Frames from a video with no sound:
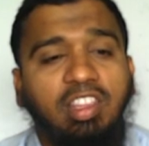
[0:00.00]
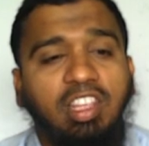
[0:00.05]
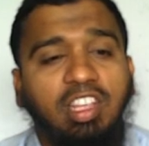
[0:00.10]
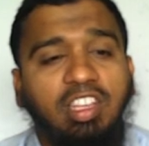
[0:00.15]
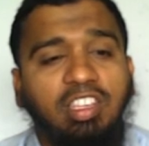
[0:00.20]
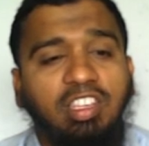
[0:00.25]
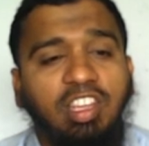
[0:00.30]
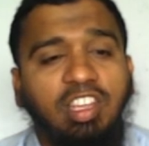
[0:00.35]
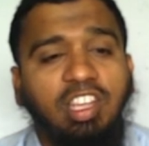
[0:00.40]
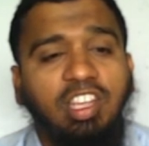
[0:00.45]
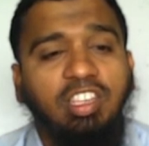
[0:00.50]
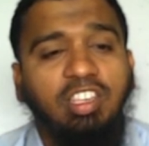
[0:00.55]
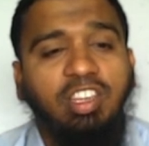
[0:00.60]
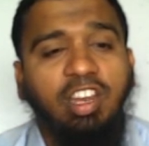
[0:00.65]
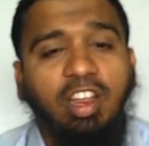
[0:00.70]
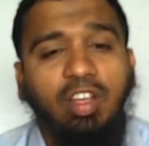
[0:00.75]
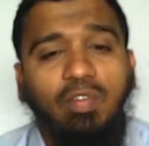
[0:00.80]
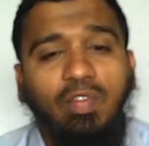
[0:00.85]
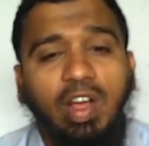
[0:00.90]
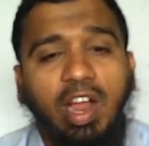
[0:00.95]
This is
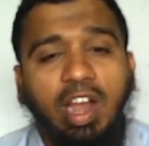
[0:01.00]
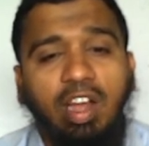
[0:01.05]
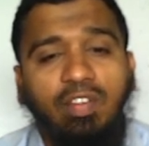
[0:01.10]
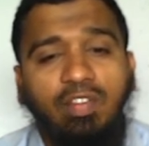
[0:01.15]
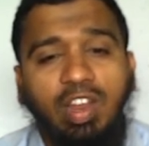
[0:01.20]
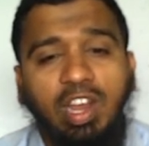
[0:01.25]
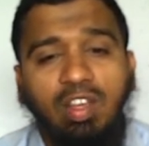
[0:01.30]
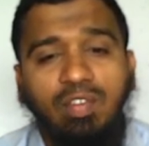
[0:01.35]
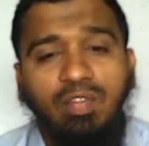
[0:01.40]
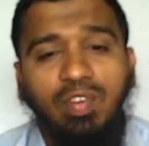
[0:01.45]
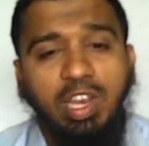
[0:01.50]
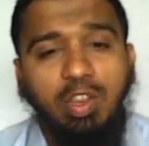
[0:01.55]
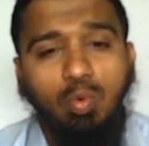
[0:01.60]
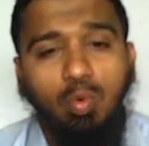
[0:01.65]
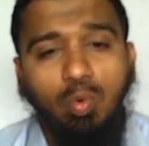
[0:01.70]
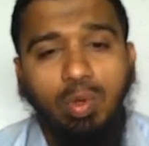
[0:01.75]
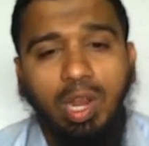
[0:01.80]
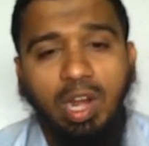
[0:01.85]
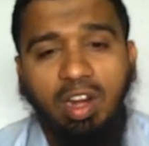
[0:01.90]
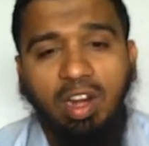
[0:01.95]
required. Whenever you
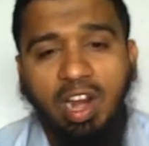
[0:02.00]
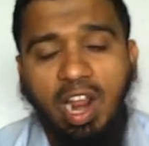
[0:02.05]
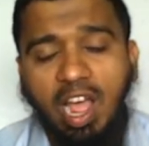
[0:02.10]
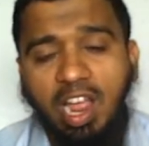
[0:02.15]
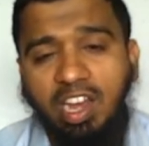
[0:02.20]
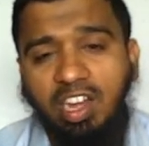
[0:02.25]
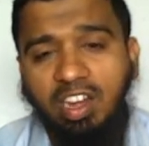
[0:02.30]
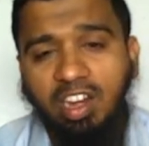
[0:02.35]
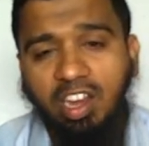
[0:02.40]
will write